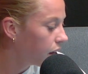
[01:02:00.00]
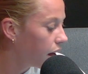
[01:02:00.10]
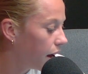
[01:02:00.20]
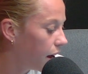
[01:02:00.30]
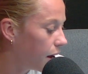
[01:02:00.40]

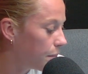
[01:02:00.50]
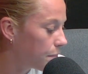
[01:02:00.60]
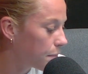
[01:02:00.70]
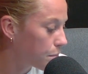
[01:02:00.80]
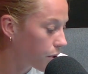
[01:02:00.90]

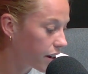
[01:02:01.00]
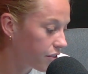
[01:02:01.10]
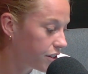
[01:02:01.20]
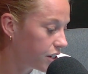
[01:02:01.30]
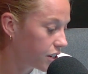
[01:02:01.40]
Breyer
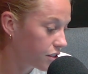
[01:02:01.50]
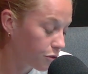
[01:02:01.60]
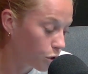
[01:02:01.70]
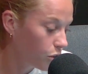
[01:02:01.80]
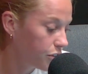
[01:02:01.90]
finished
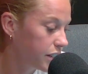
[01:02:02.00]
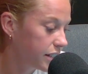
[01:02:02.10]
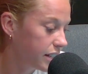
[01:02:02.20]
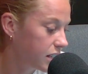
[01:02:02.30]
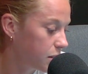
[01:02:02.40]
4th in a
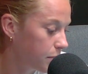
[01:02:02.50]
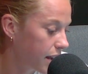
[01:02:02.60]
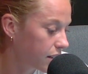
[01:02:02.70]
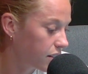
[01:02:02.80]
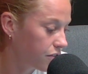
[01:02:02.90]
season's
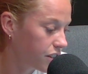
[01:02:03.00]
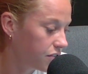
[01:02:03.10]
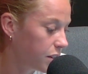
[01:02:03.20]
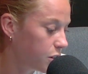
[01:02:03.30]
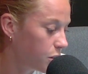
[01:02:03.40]
best of
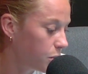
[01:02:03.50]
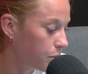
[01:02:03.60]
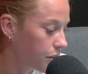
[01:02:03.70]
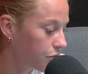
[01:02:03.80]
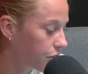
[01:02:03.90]

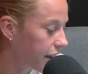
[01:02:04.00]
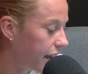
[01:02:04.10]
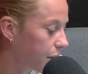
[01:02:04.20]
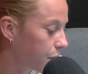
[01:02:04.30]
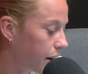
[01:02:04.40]

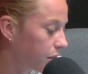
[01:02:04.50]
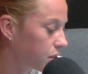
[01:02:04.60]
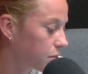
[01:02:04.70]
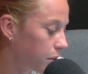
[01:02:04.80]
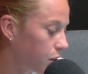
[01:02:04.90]
52.38,
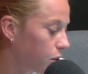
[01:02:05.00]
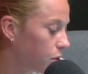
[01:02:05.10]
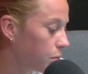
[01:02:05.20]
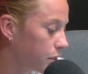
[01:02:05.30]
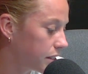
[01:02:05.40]
whilst
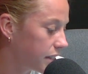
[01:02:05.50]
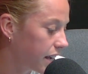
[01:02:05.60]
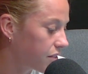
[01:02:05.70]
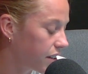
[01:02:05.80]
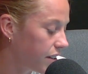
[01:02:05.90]
Mahoo was
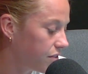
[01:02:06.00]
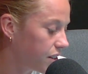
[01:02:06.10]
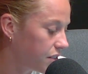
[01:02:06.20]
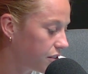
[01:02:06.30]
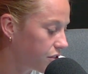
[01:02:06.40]
6th in
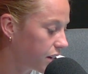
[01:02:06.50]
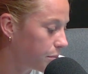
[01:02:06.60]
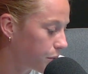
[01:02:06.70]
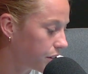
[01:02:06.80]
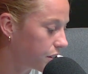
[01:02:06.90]

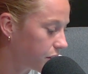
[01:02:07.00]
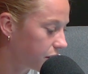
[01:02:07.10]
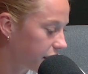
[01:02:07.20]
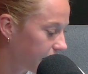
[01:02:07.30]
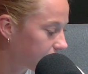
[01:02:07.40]

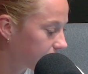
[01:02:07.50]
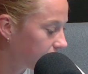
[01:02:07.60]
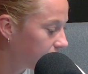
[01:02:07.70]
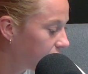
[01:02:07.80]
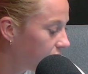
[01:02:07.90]
53.26.
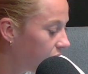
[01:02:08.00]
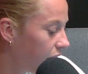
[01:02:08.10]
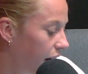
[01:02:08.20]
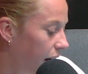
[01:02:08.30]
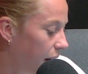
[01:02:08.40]

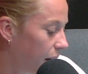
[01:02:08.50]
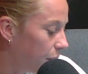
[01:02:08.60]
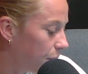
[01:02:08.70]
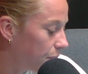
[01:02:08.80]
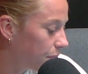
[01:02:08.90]

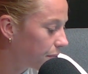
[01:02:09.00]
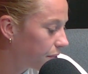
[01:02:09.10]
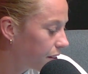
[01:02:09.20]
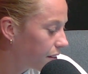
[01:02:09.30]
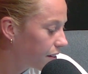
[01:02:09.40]
And
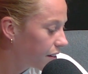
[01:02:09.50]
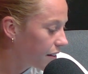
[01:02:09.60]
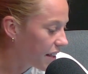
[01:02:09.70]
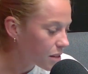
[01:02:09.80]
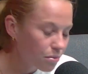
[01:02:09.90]

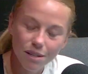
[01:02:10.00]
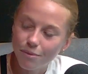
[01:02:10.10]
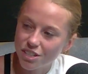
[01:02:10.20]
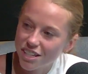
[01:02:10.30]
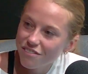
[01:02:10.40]
that's pretty
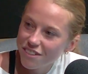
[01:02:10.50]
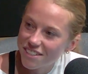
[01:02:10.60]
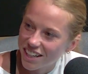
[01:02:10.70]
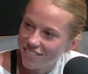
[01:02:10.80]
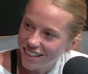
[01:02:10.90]
much it for the
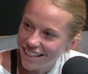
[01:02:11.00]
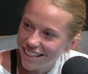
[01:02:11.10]
Diamond League,